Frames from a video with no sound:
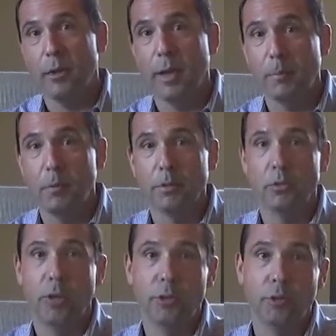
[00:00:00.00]
I put
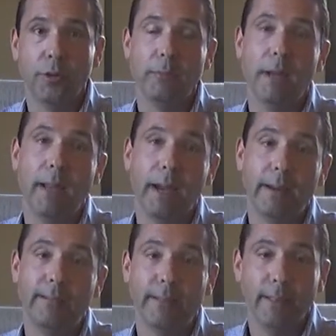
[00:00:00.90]
structure in my
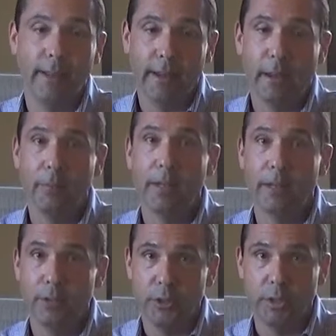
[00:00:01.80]
life, then I'm going
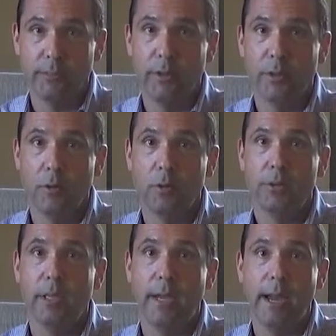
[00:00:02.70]
to achieve all the goals
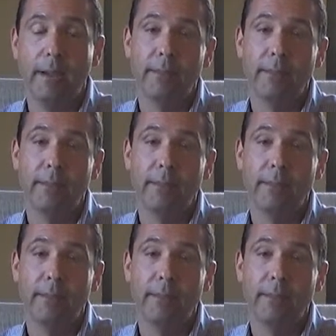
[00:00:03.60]
that I have.